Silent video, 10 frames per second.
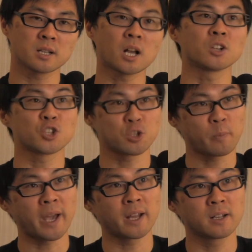Culture
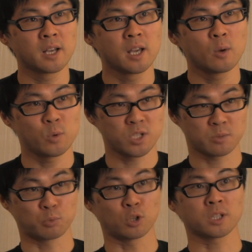Japan, which
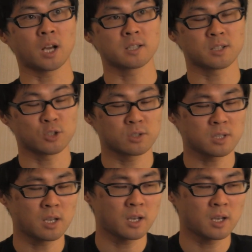is broadcasted on